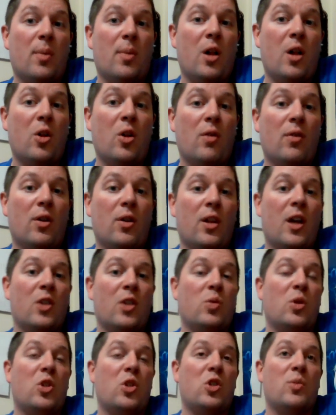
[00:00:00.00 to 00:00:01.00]
ball over
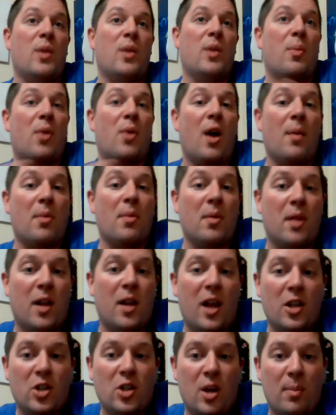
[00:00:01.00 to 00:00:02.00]
less, which has been a problem the
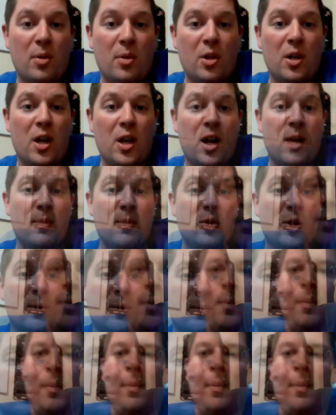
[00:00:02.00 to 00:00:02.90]
last couple of games.